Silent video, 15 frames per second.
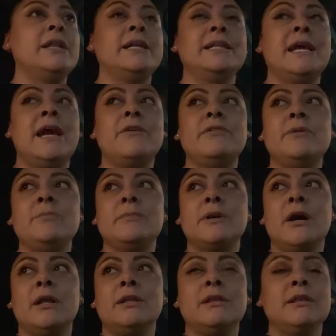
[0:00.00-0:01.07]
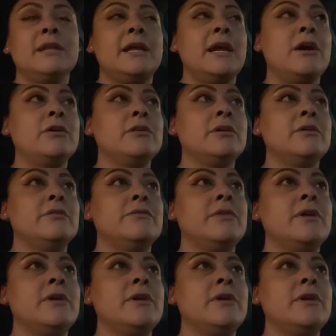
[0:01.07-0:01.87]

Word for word: like they haven't even gotten let out of